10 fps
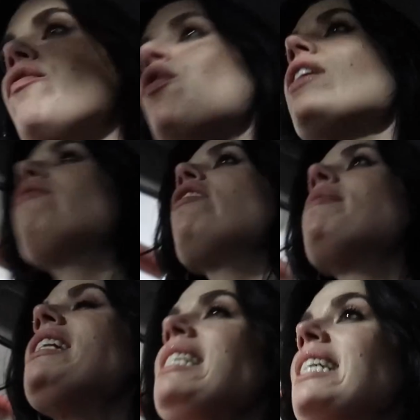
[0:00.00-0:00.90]
45
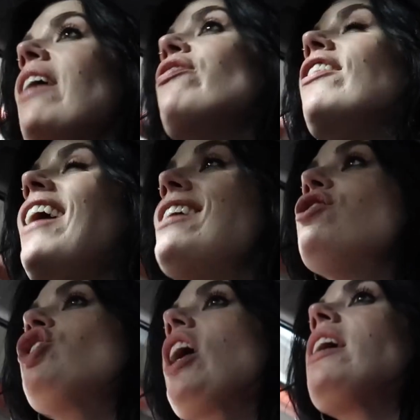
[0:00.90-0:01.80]
minutes to get there and
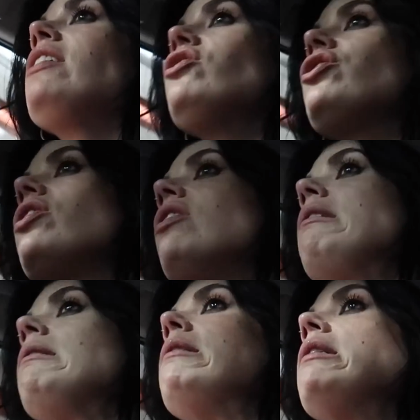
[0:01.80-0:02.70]
change.
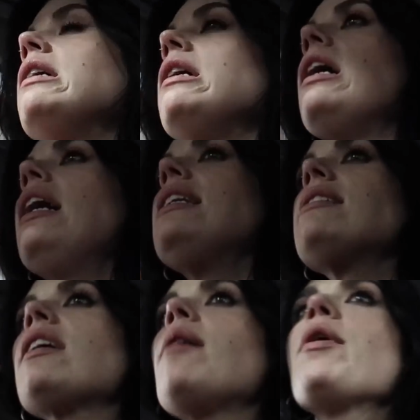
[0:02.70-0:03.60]
At least
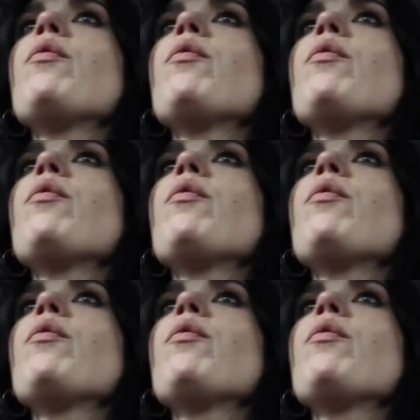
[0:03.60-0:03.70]
I got my